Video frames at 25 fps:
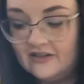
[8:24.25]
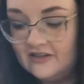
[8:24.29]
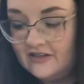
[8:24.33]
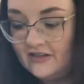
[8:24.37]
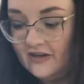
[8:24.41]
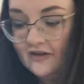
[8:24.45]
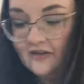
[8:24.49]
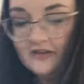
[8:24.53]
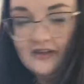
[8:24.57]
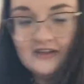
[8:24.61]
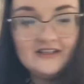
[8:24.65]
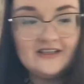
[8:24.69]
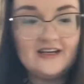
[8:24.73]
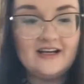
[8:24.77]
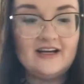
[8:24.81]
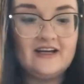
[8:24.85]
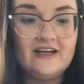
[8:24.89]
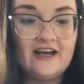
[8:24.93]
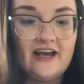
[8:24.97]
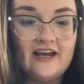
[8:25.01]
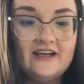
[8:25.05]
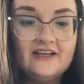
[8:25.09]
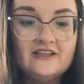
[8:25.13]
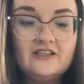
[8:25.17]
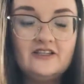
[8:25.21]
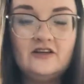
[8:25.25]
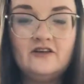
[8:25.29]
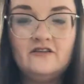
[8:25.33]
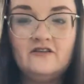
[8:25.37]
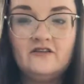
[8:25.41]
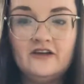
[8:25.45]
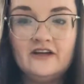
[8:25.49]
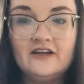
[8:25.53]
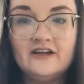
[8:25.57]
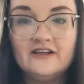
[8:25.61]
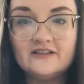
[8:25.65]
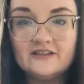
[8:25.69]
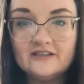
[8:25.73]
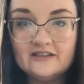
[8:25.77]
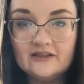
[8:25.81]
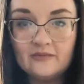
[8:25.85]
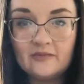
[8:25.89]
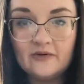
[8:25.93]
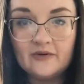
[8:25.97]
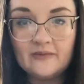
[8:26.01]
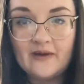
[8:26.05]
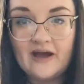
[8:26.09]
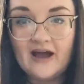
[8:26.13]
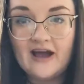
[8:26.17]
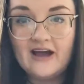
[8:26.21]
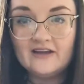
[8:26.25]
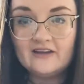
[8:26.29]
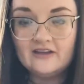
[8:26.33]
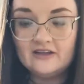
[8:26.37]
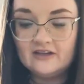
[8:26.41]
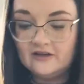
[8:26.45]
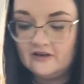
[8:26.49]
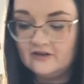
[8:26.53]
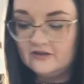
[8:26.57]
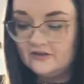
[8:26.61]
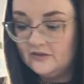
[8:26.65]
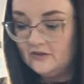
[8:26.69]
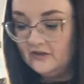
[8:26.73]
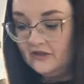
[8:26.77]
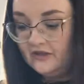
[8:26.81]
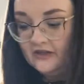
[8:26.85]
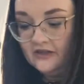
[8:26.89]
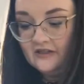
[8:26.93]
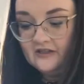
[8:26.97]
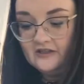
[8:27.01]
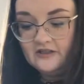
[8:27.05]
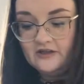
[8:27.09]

So that's kind of nice. You have like a zipper bag that goes with it.